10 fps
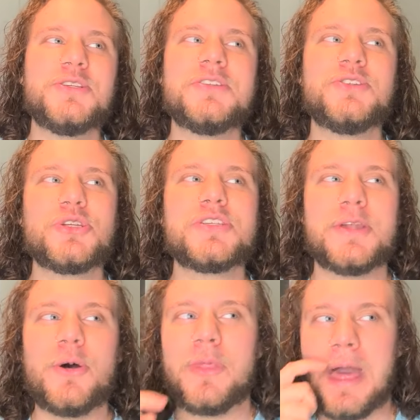Just
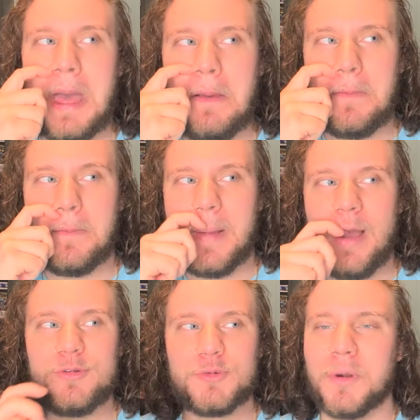know that
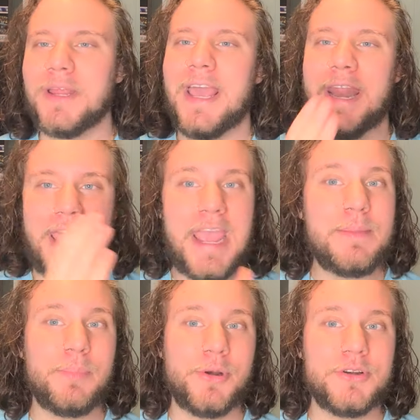I was working at an
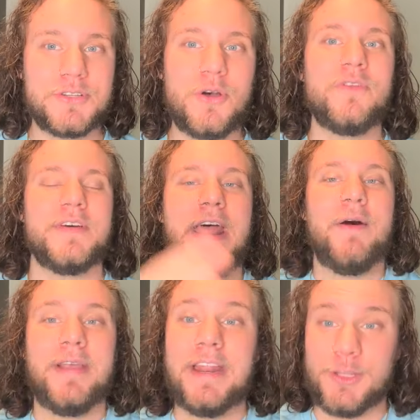8-burner stove, and
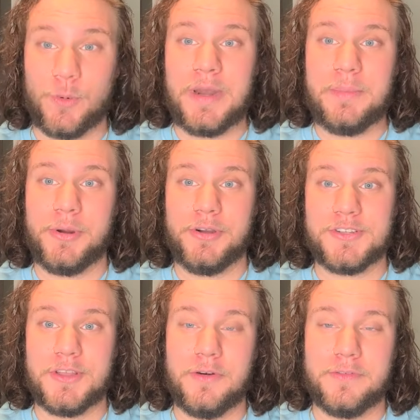I get a 20-burner
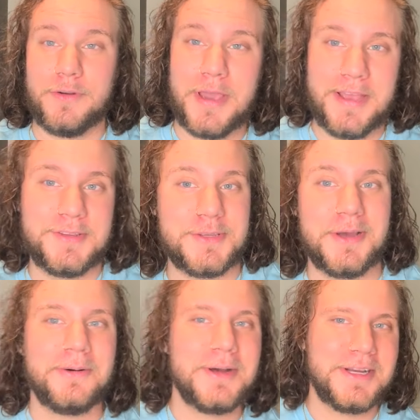stove. Okay,
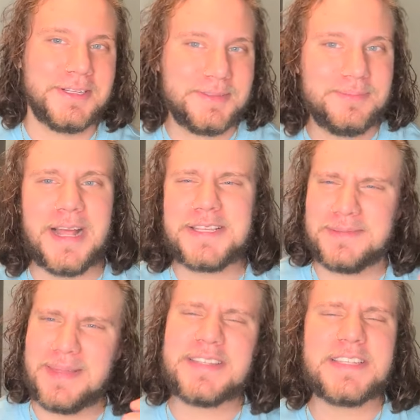so that's
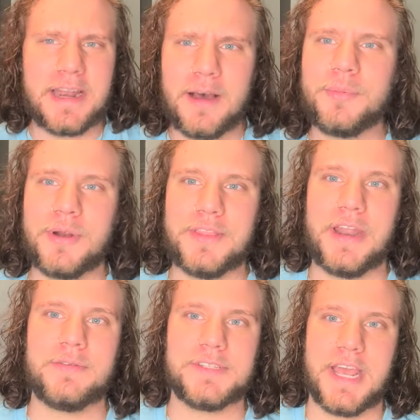that upgrade that
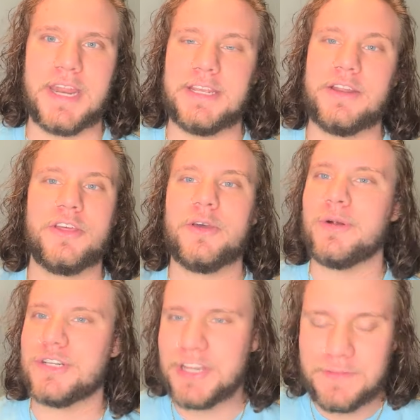I was getting. You know, they
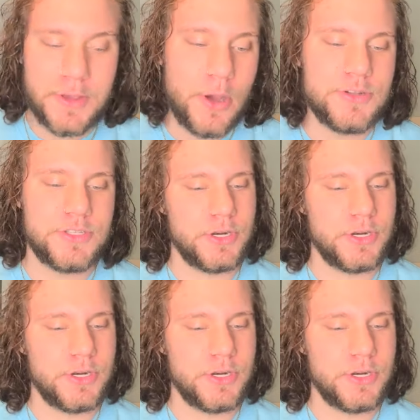wear chef coats.